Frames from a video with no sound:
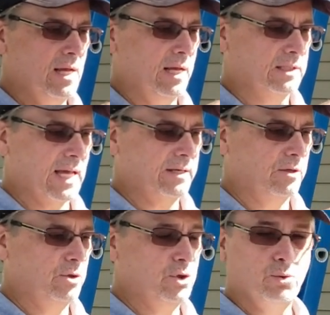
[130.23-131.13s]
It's got an
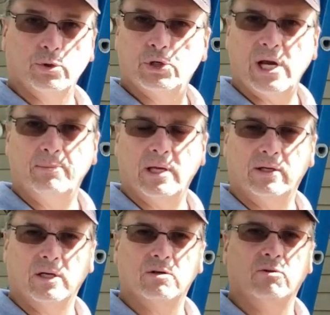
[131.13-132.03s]
unusual shape that
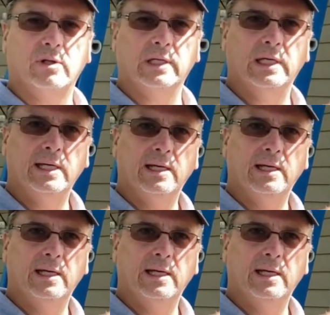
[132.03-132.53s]
doesn't really